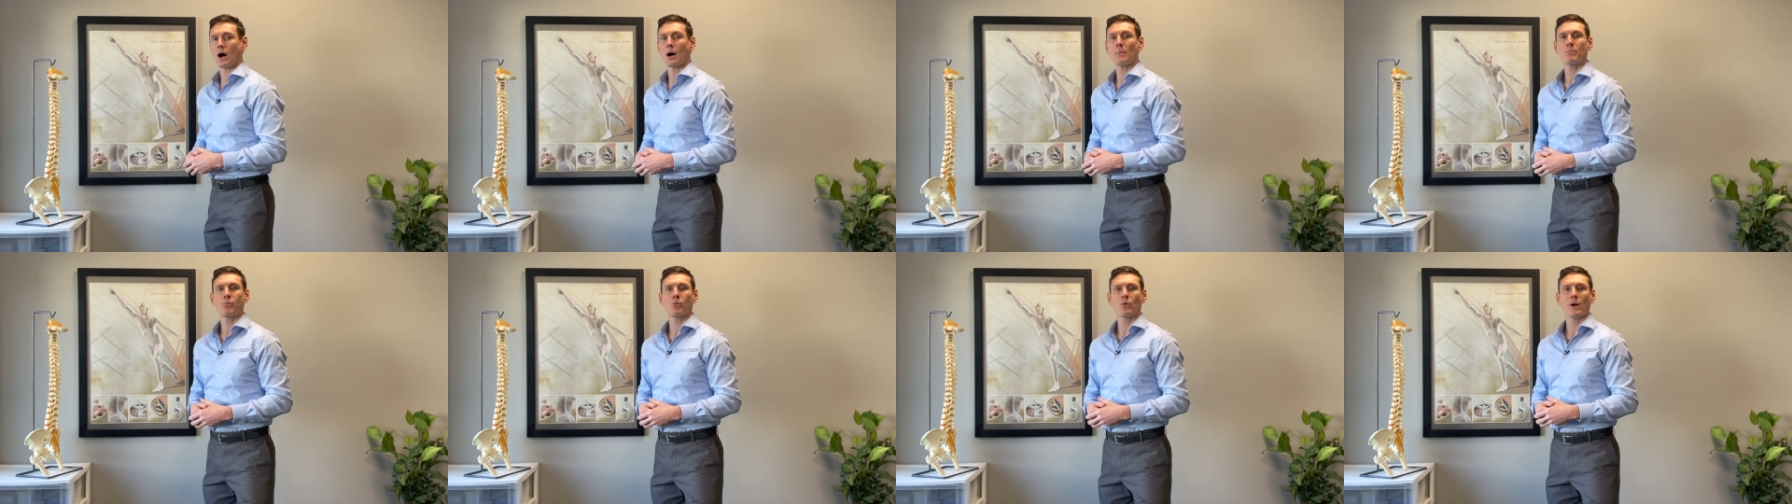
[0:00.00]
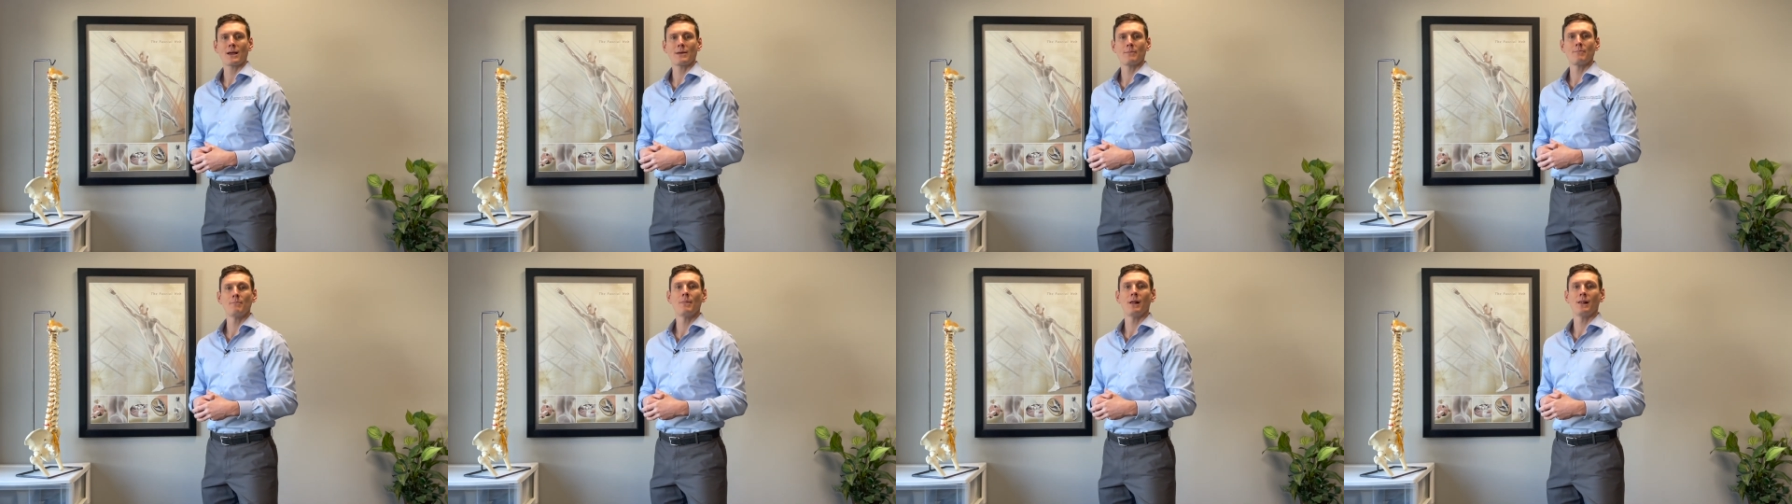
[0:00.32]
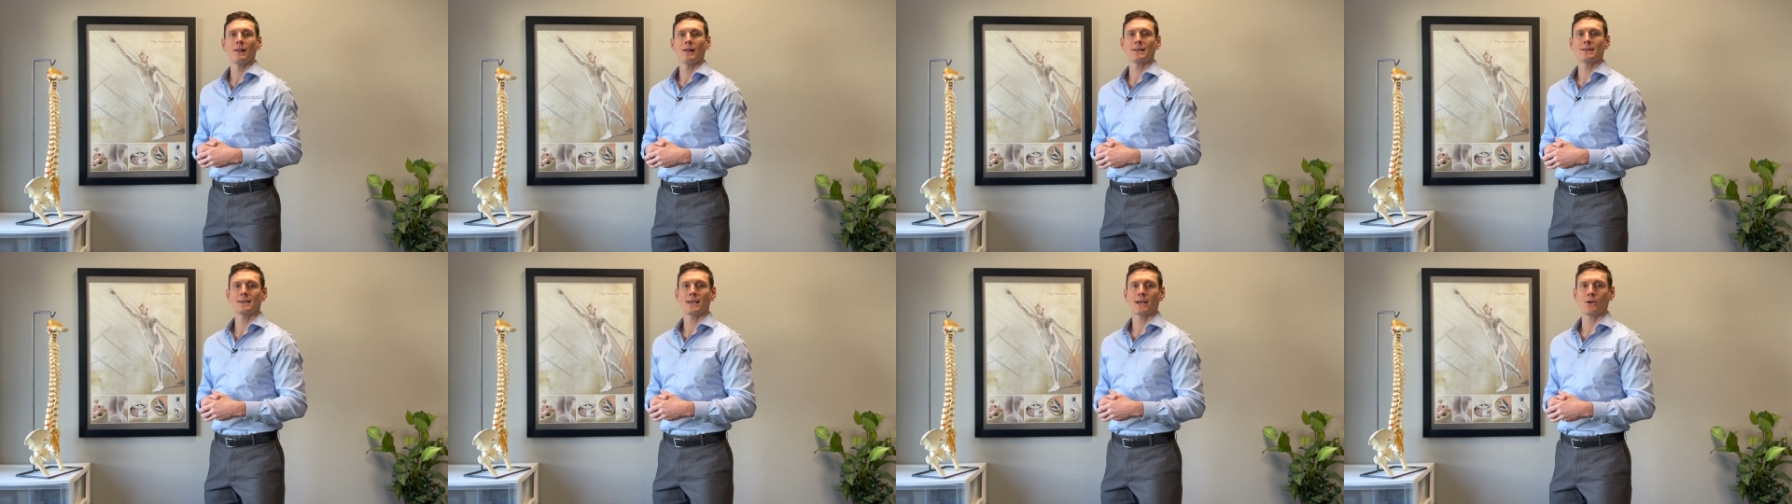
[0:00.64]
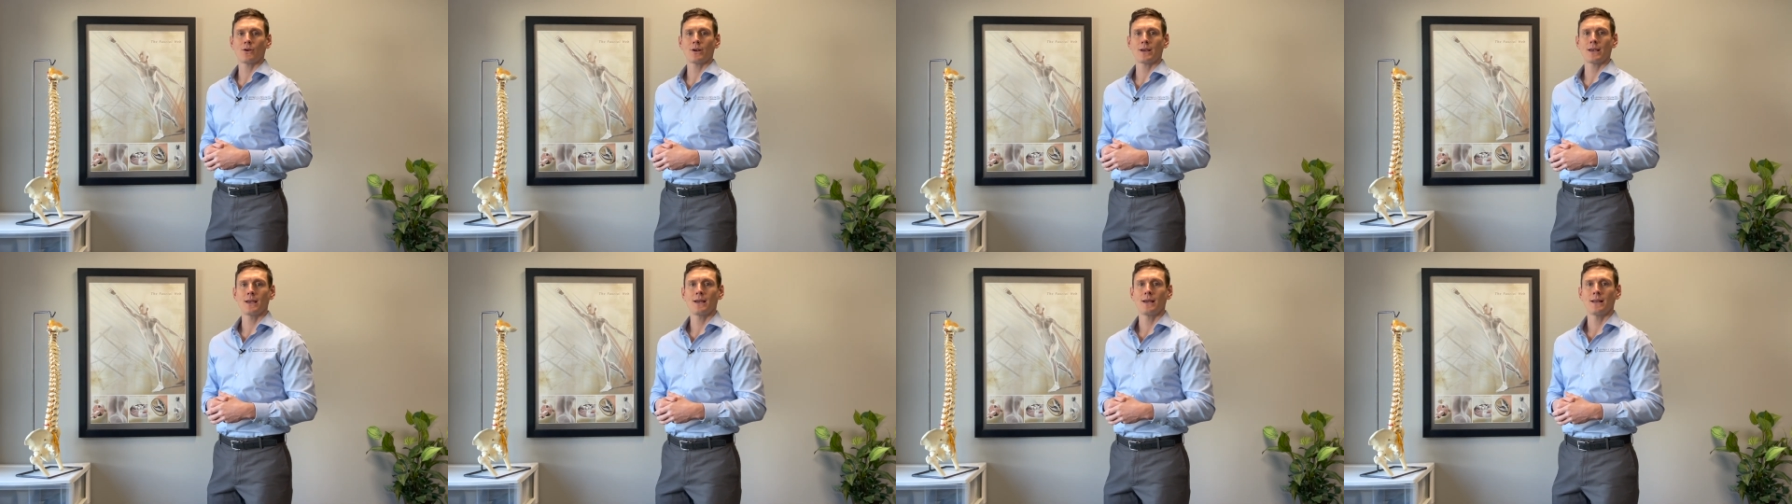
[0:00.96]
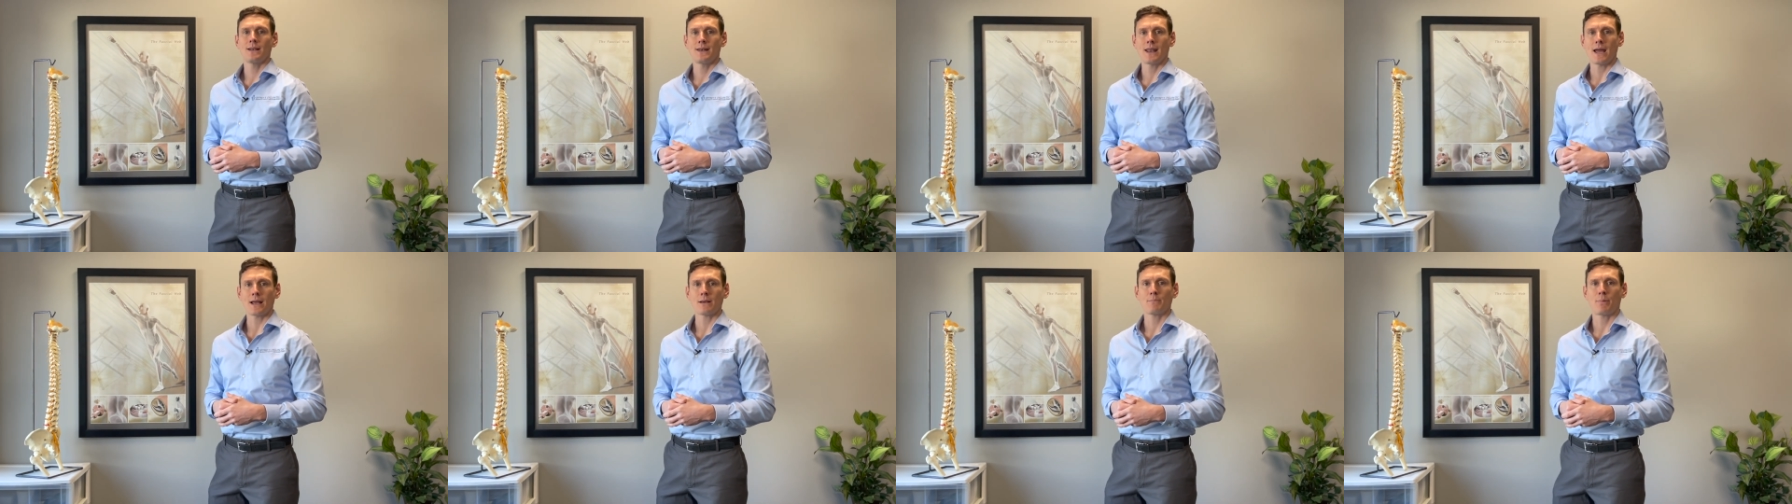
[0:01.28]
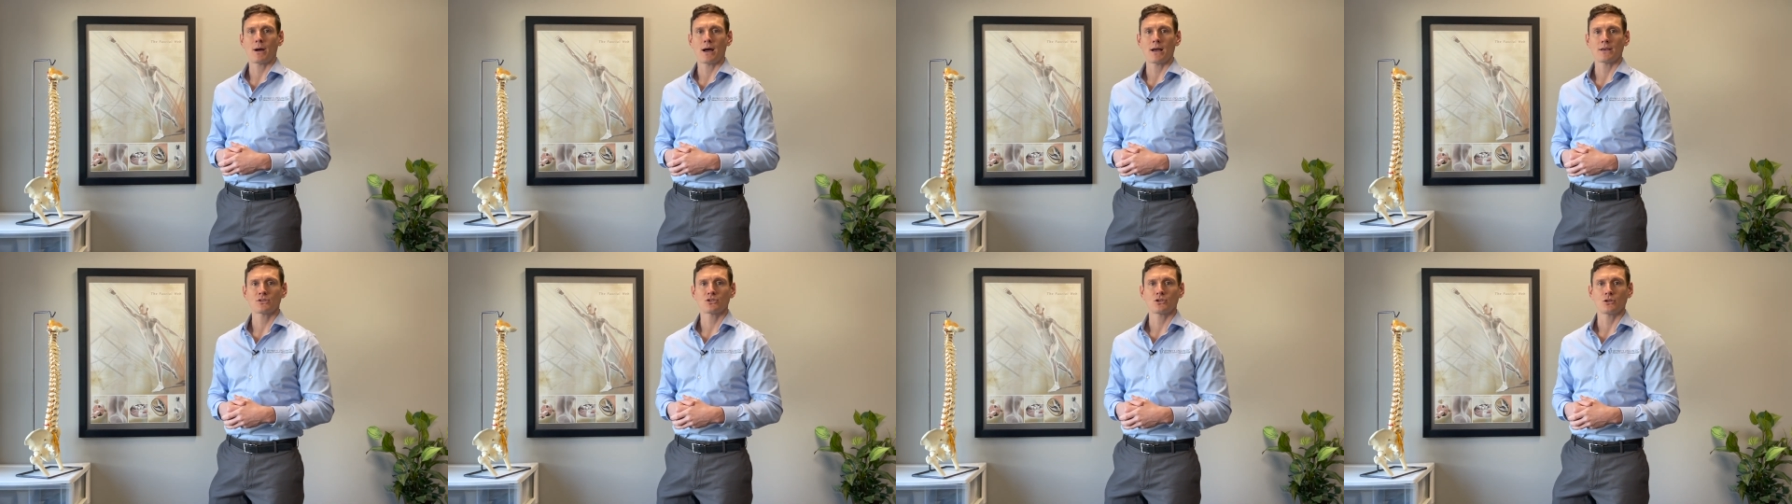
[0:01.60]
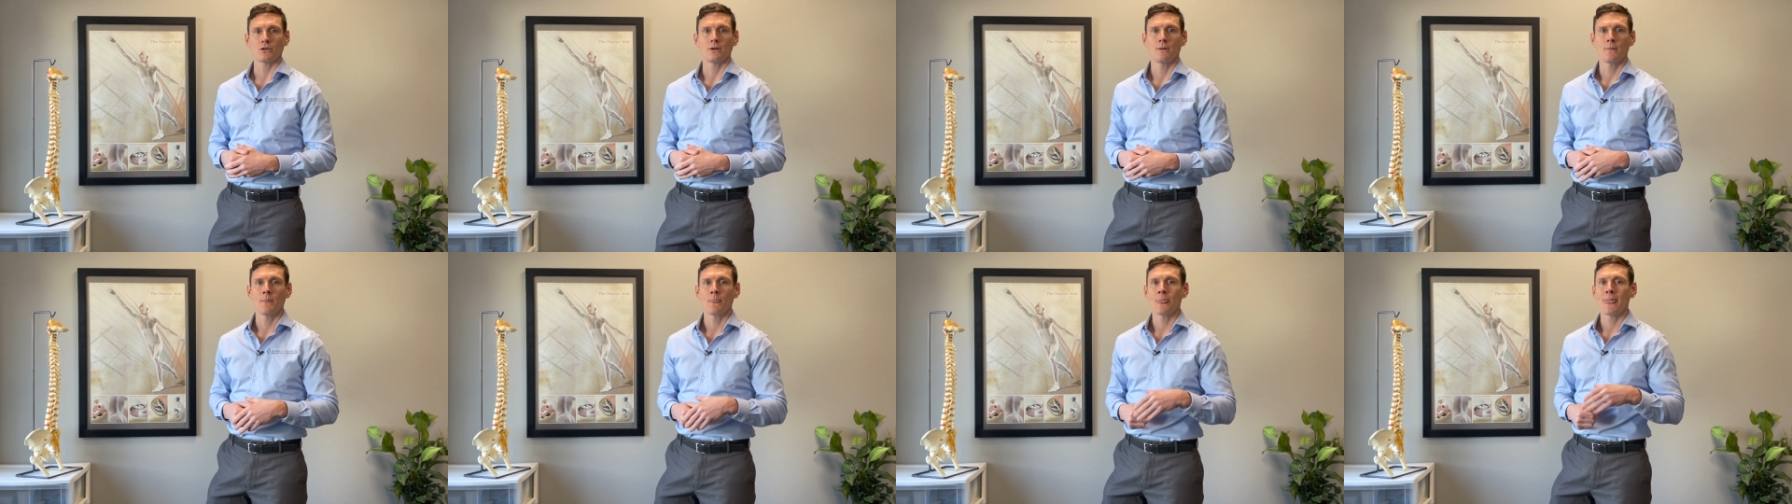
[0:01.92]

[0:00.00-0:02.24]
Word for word: upright military neck posture.